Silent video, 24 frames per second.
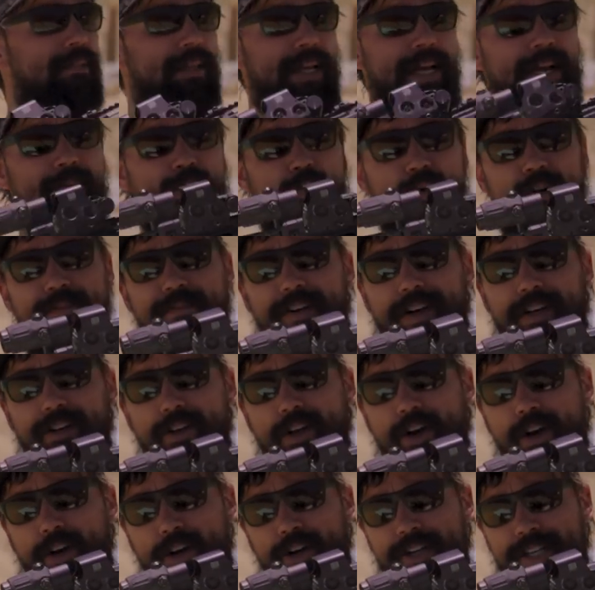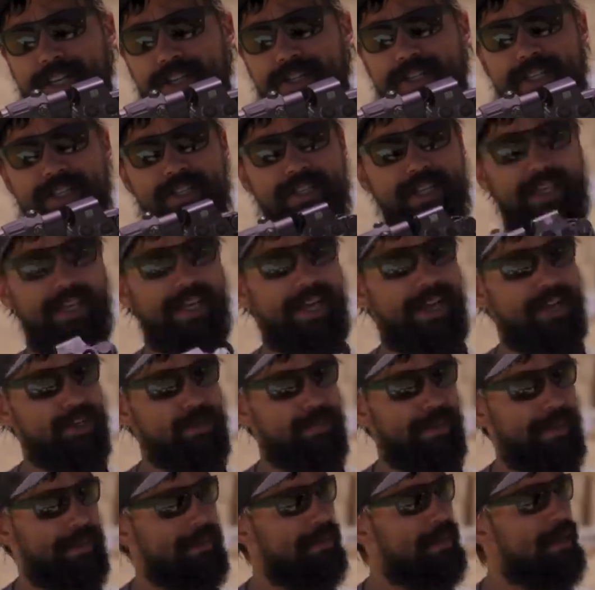land warfare, longer distance
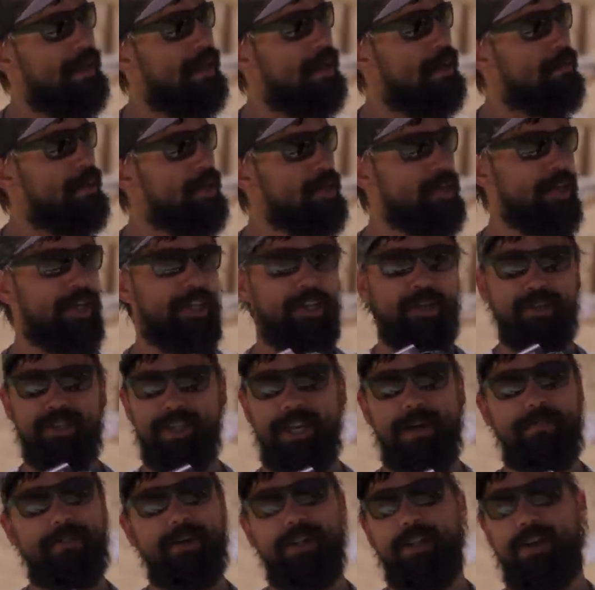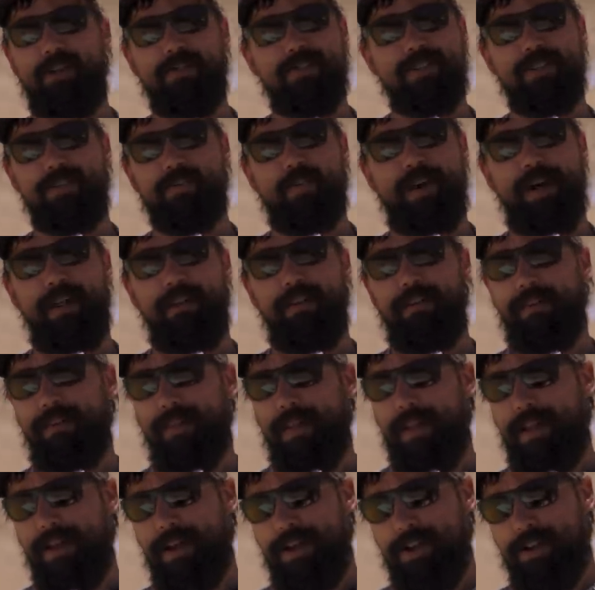engagement, but you could use it up close as well.
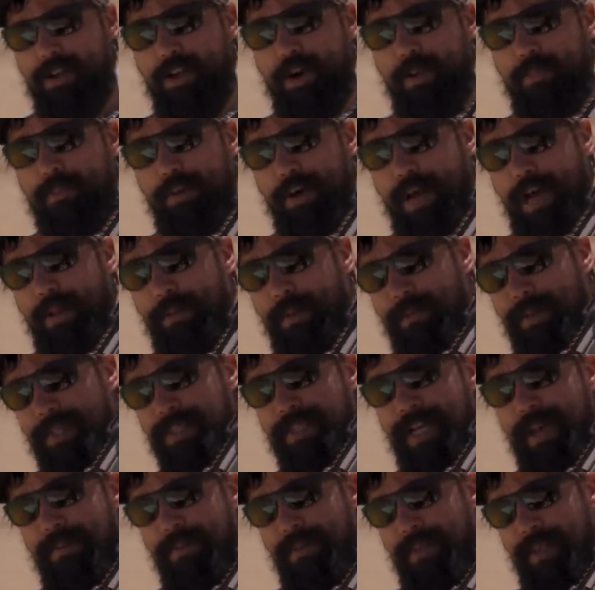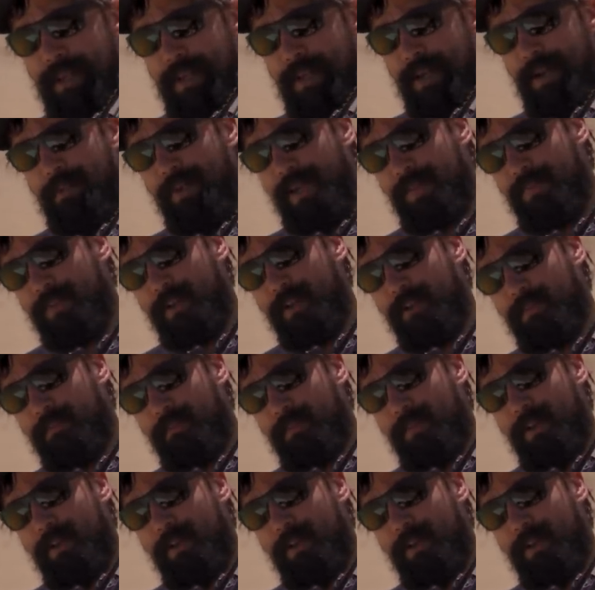No problem. He's got the, we got the